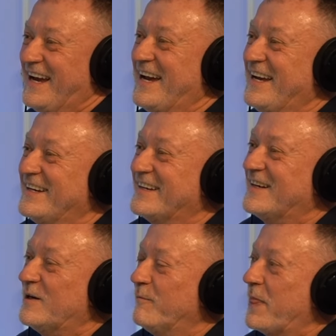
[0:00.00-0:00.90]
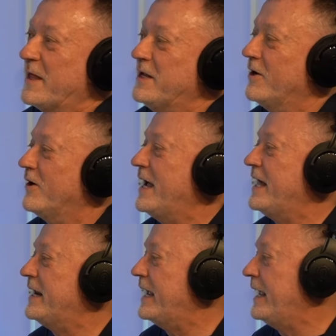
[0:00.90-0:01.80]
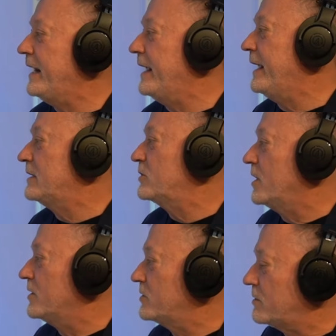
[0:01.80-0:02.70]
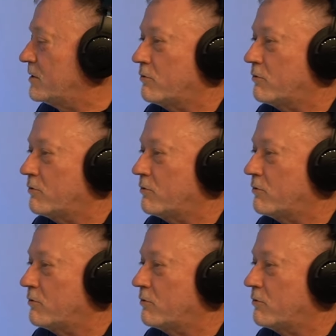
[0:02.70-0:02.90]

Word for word: and um, you know, and it, it starts to